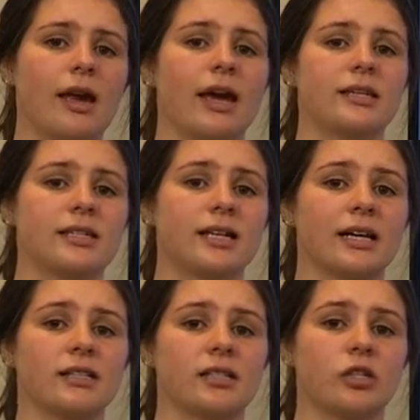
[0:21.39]
and
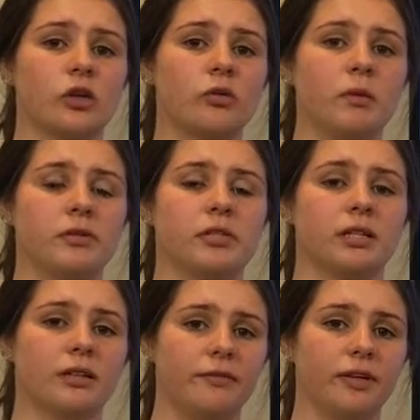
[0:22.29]
discuss the two most
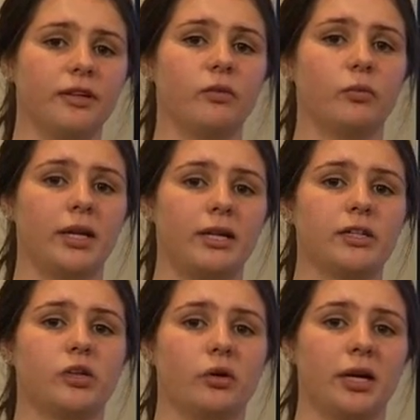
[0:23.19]
significant
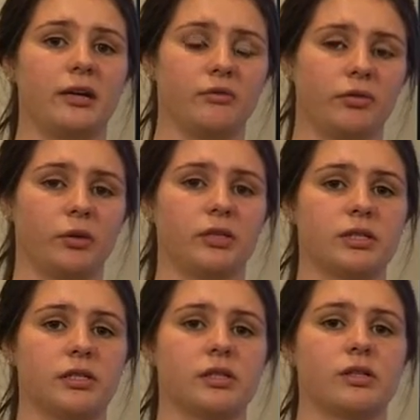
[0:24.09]
regulatory
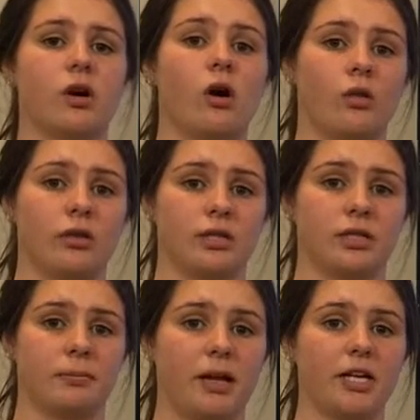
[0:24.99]
influences on the
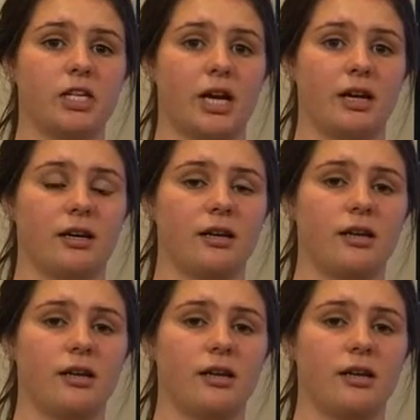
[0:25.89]
supply chain,